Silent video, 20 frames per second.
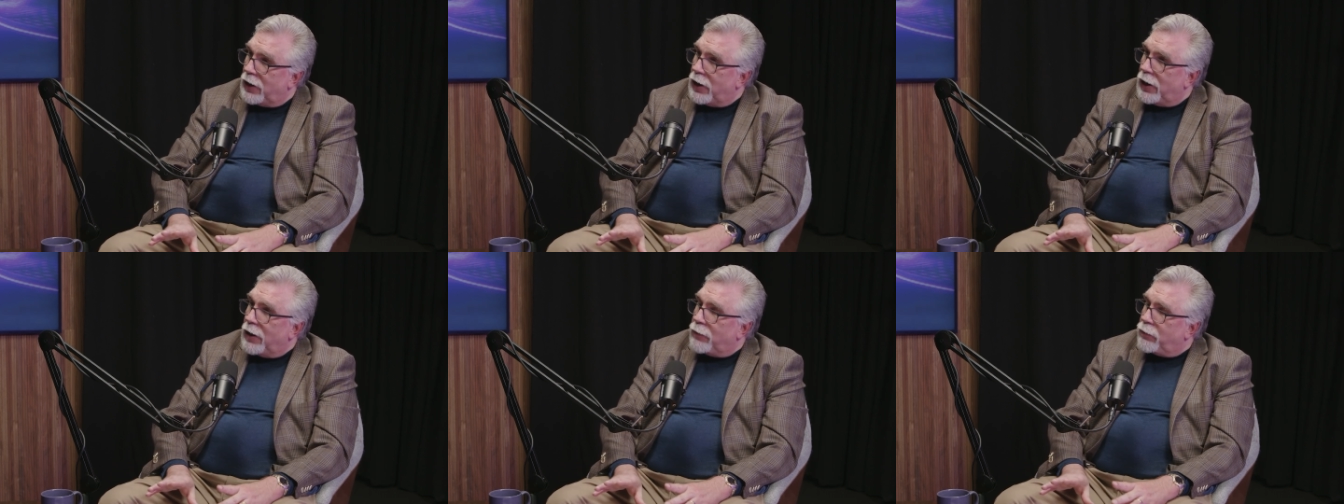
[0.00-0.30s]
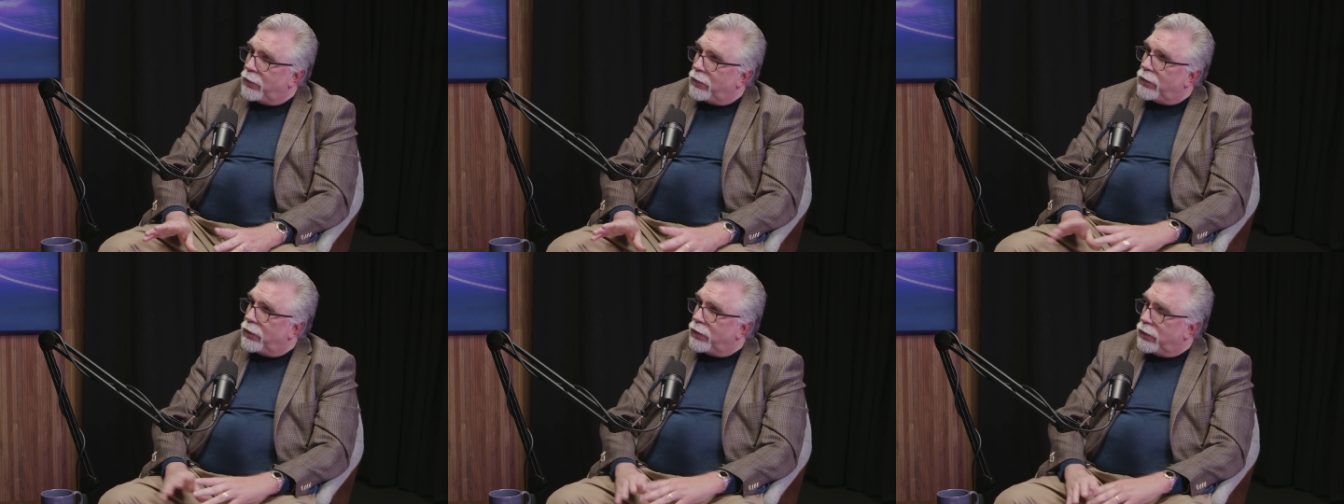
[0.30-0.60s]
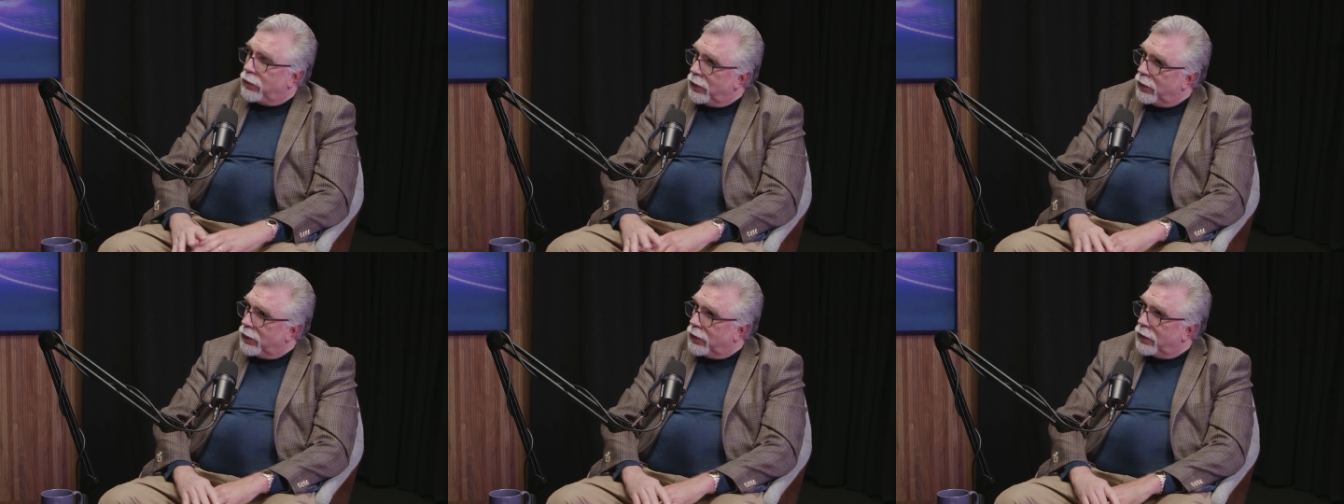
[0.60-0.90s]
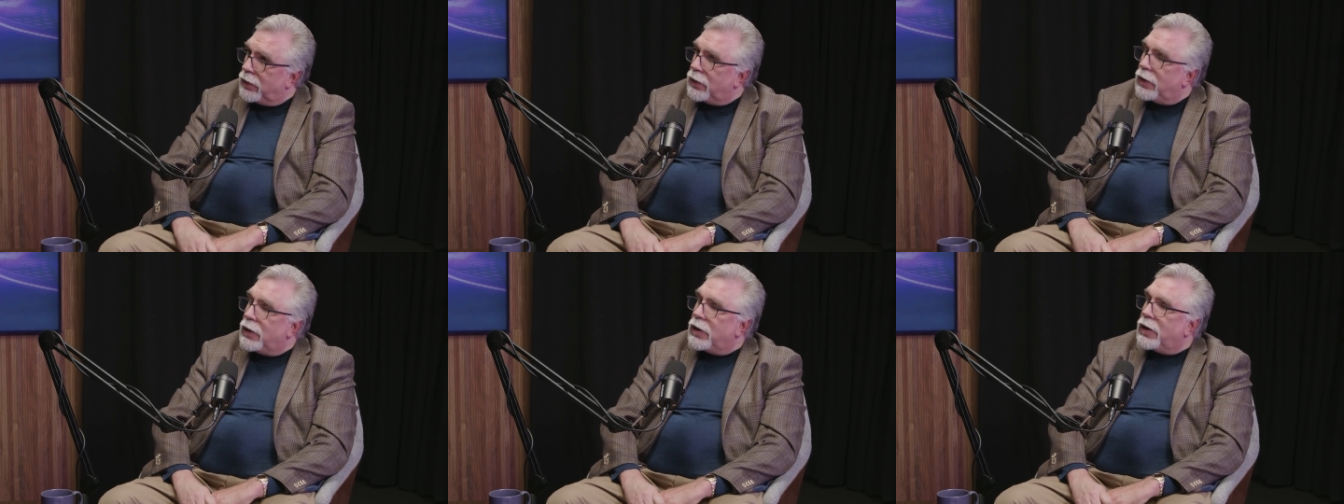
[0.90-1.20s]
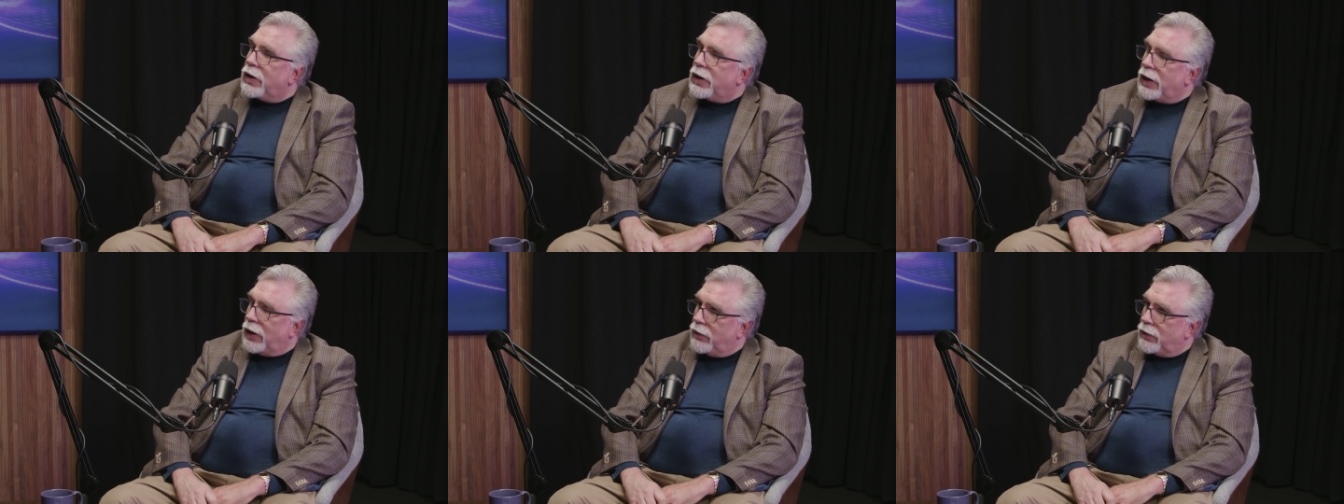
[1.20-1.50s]
Unless he's hurt,
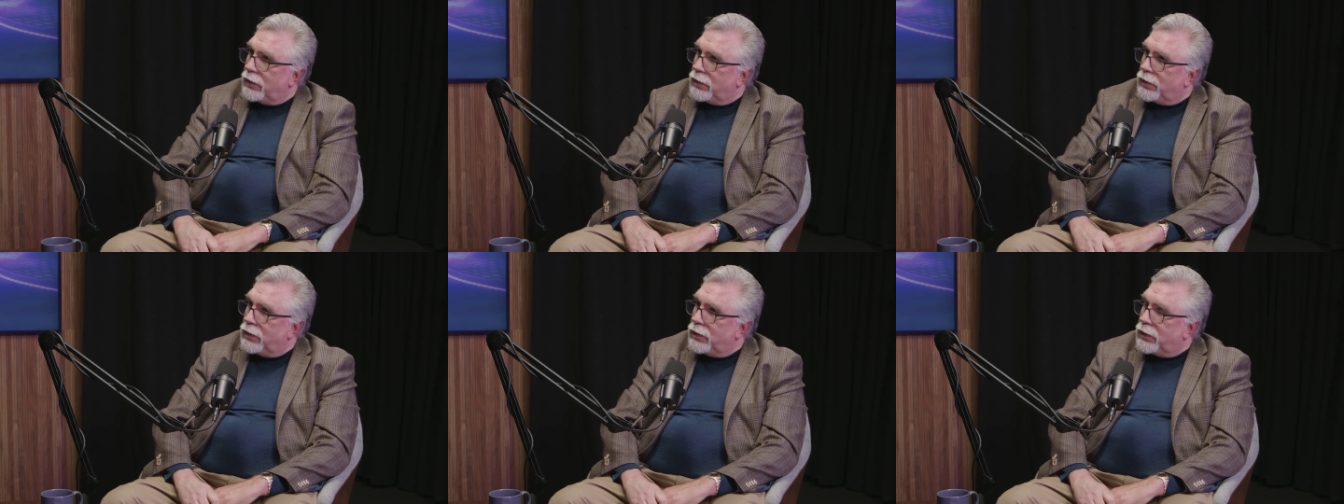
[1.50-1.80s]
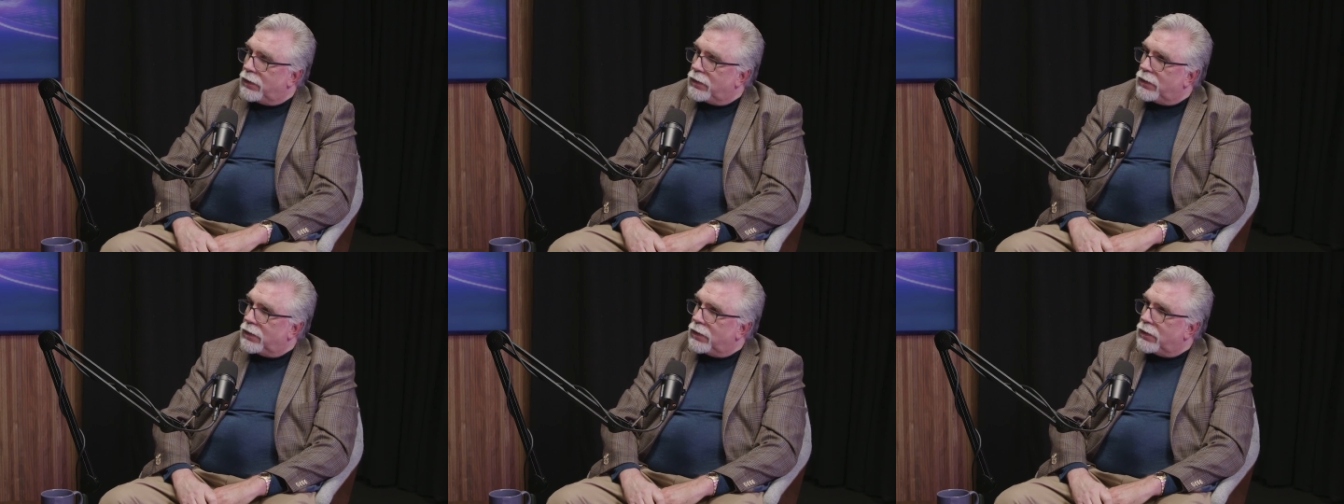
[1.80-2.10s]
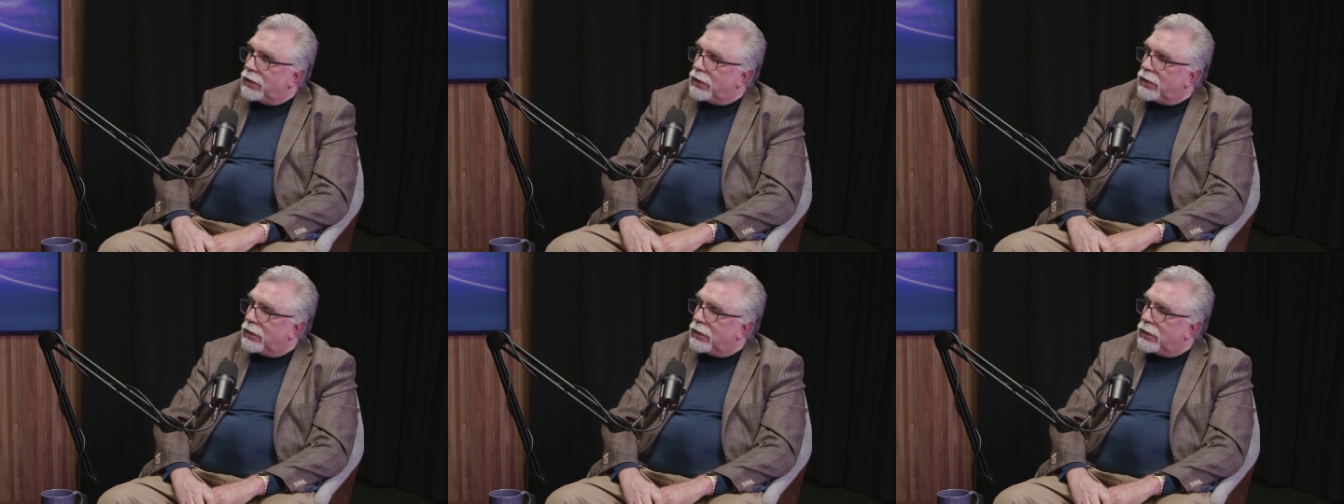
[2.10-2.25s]
you're going to tell him,